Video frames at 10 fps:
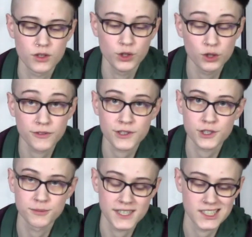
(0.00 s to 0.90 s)
Universal
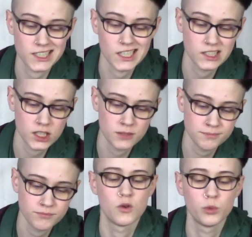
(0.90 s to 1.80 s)
basic income
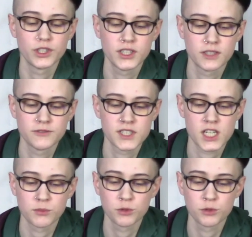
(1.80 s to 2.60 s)
would give disabled